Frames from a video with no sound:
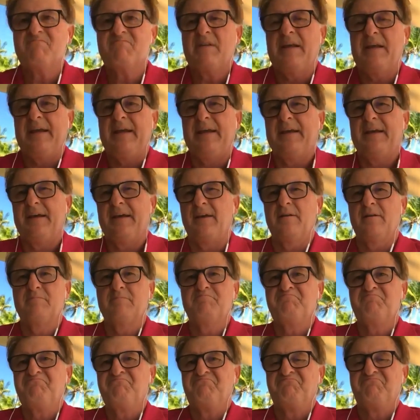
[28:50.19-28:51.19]
in
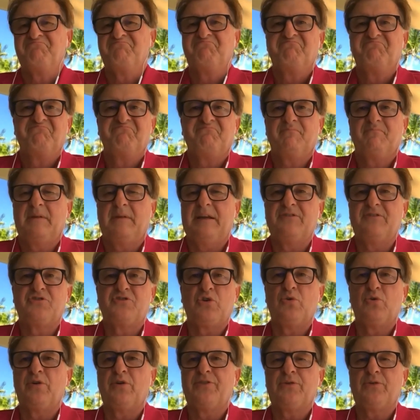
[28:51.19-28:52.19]
in
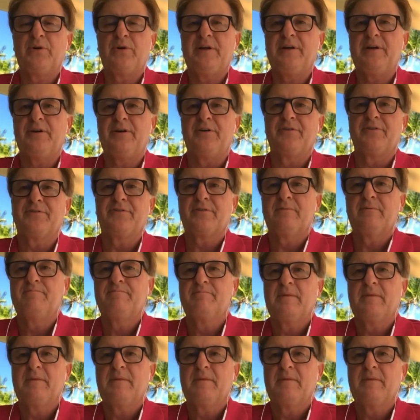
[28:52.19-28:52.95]
two or three years.